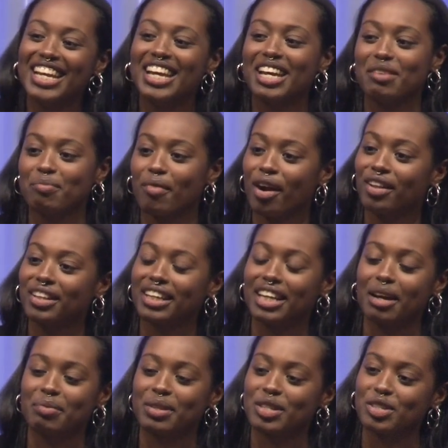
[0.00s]
And Marla
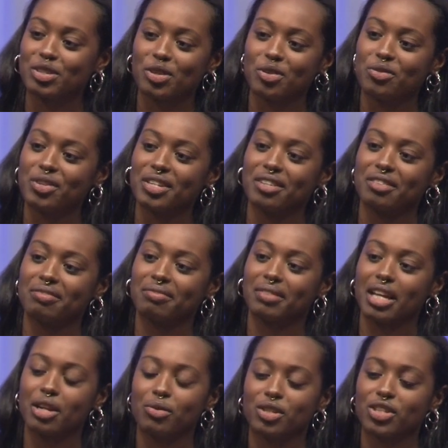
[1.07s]
kept it so real,
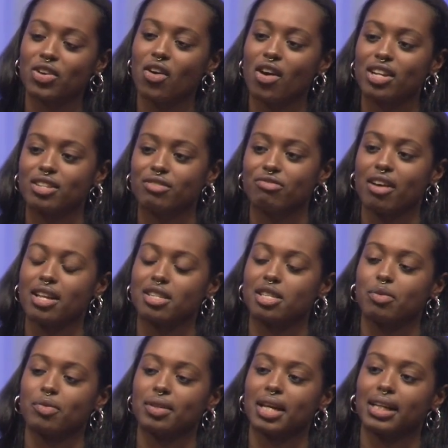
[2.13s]
and it was so hard to find
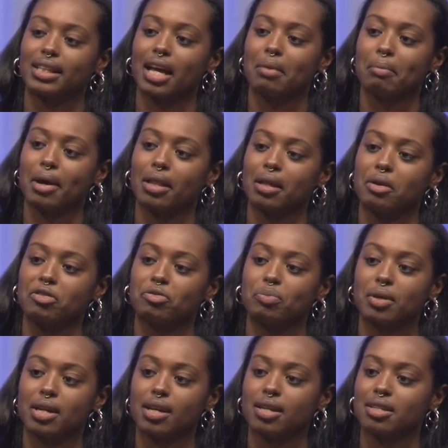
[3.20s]
someone like that in my life
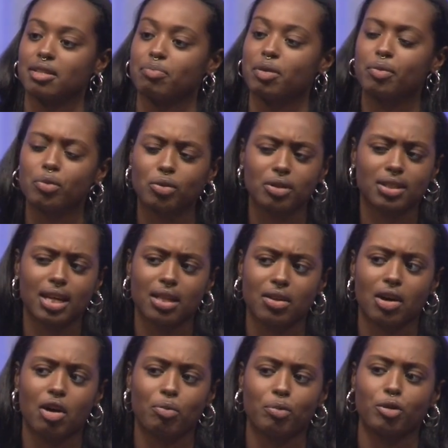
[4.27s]
because people will say they'll
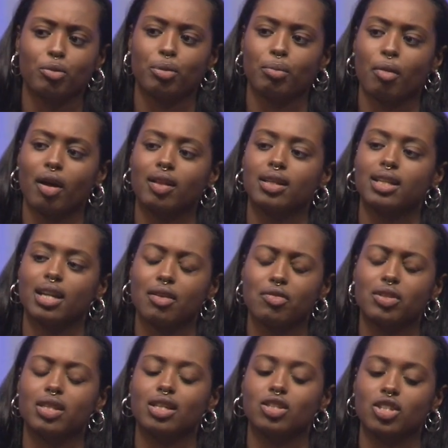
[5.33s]
help you, but Marla did
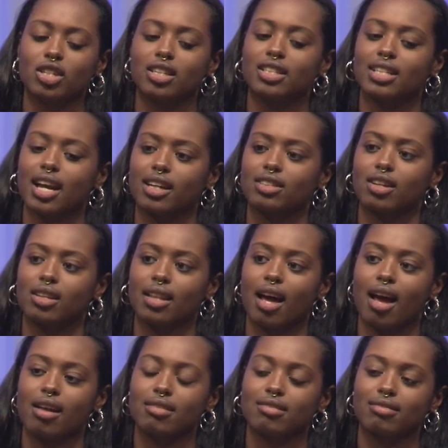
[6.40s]
everything she could to act on
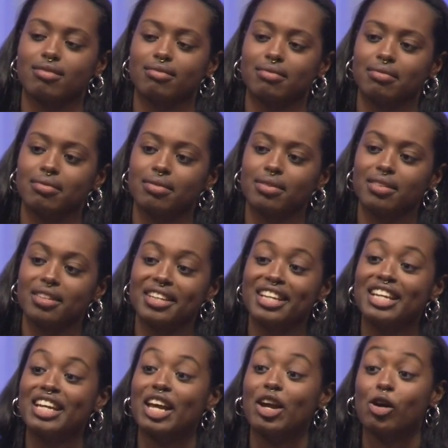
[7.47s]
that.
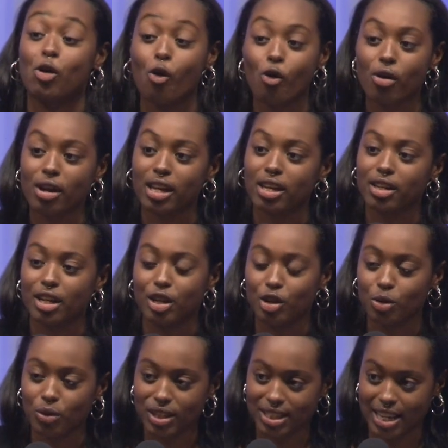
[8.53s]
And Corey, a
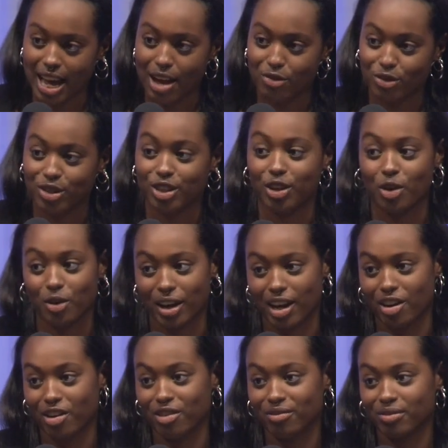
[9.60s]
newer staff, was a
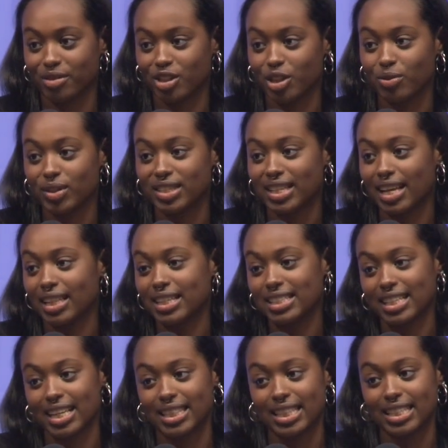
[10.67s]
go-getter. She would say, let's
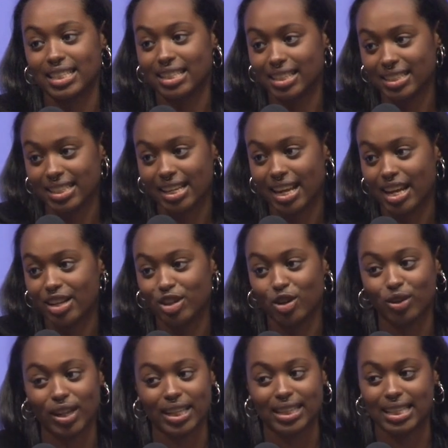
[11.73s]
get this done today and
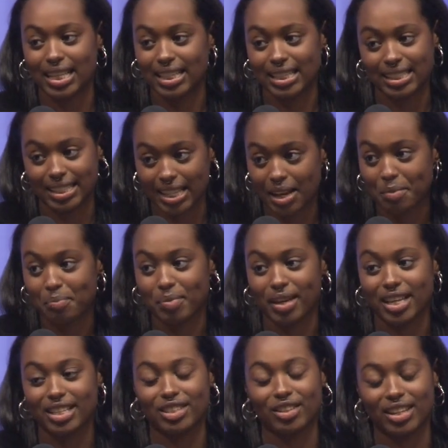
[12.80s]
don't let things sit
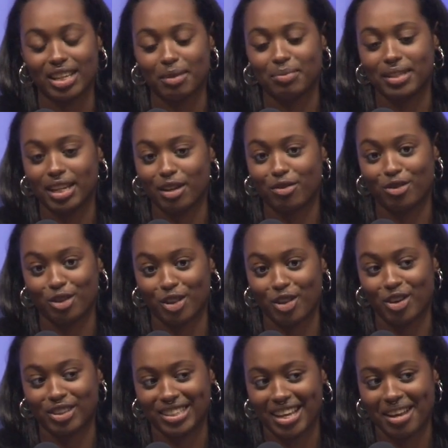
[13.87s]
because they'll end up sitting for a
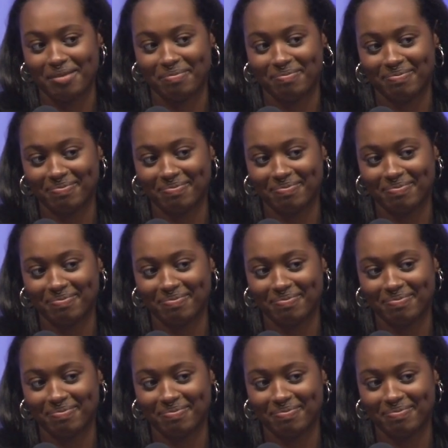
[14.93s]
long time.